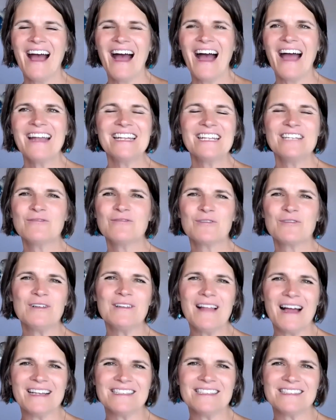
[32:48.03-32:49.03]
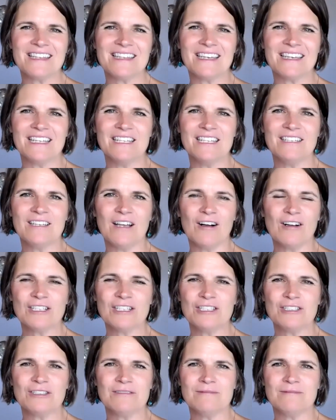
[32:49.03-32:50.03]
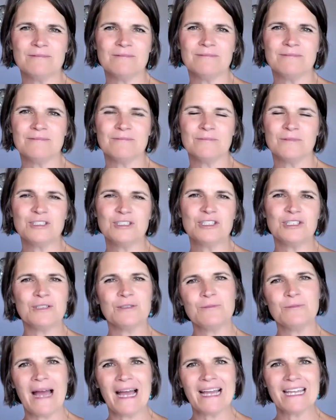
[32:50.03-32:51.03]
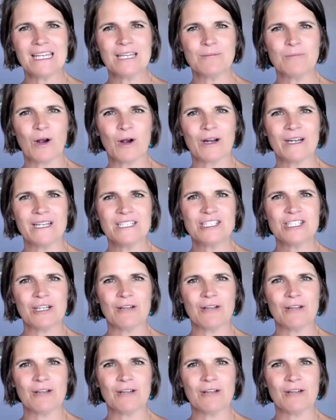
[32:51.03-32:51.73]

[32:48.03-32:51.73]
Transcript: I didn't realize that y'all would do packing parties,